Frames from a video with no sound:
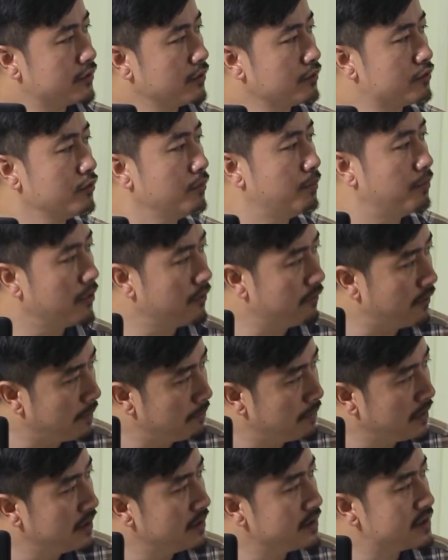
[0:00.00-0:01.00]
So
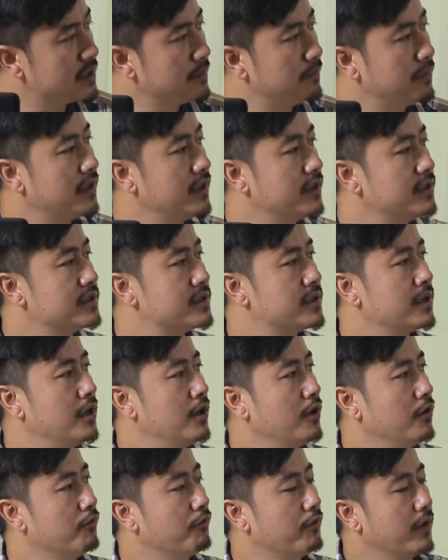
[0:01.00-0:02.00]
2.5 million civilians
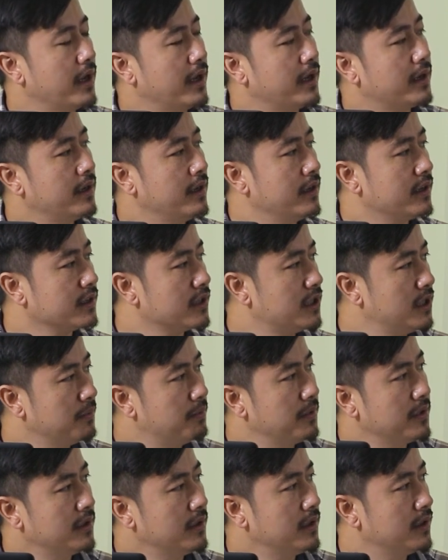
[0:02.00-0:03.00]
were
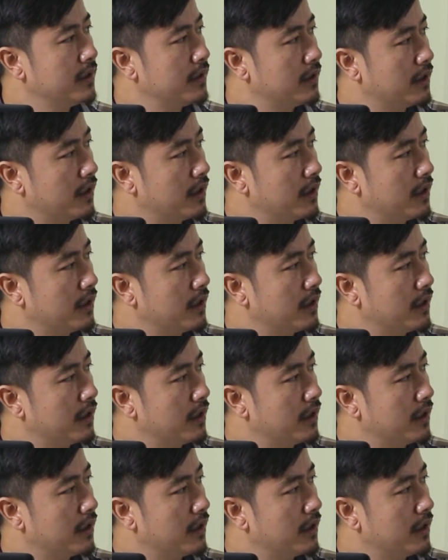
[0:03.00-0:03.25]
given,